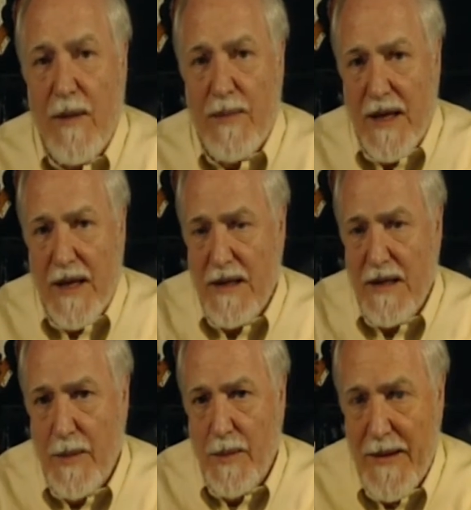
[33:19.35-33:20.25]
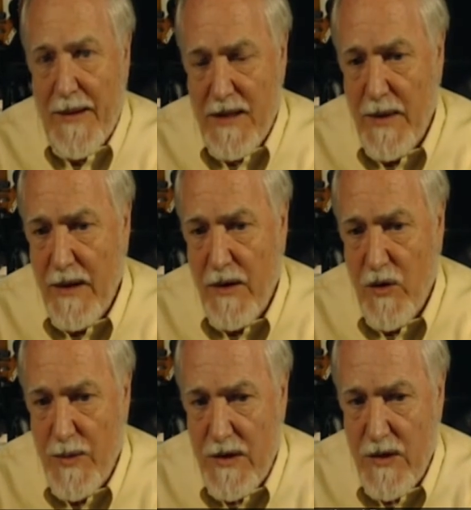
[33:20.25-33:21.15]
Tell us a little bit about some of the
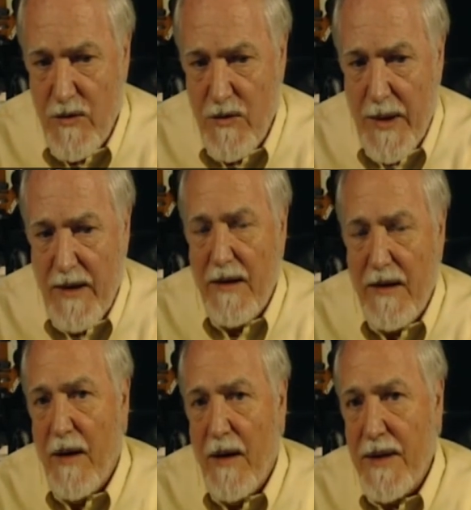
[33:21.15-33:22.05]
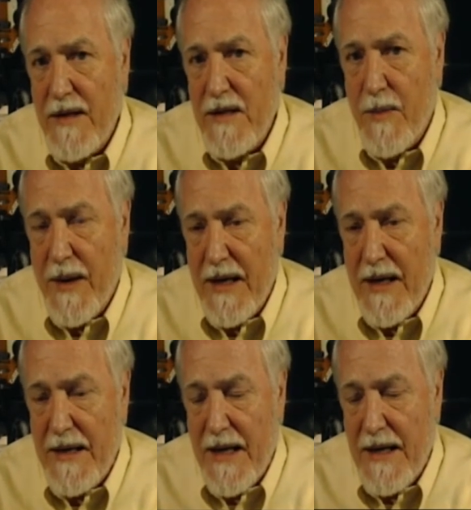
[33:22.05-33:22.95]
groups that you've been participating
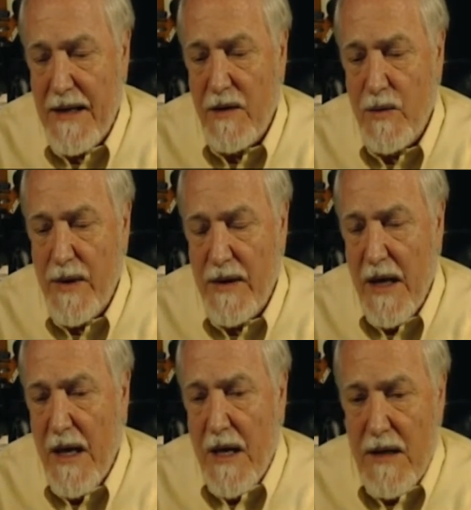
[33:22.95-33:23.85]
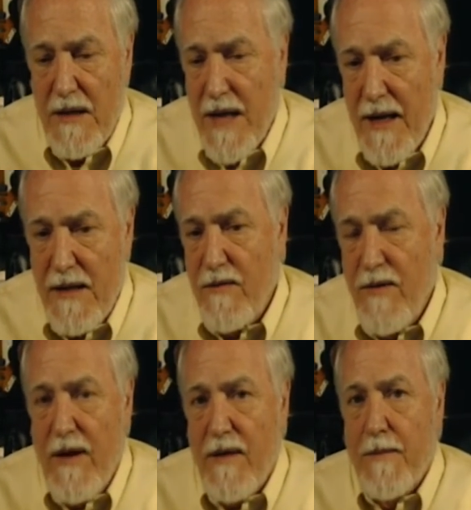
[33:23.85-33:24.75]
in that deal with science and faith.